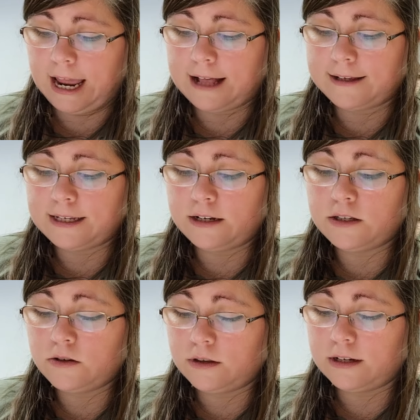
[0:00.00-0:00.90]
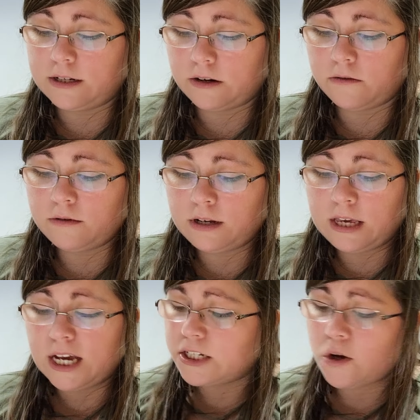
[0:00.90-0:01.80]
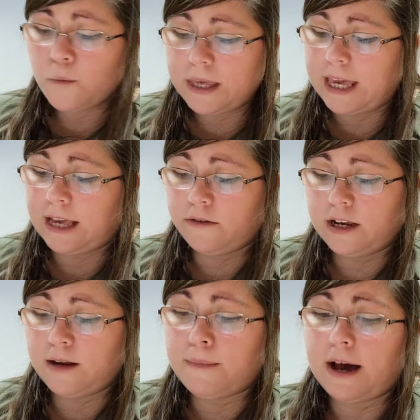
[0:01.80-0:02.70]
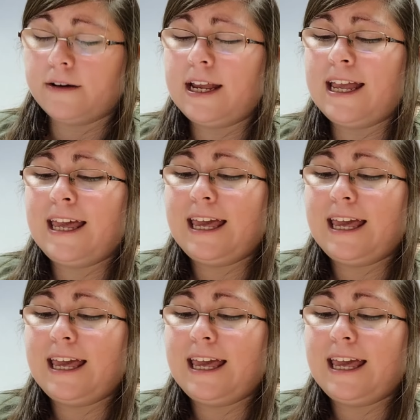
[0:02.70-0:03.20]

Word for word: Alice in a soothing tone. Don't be angry about it.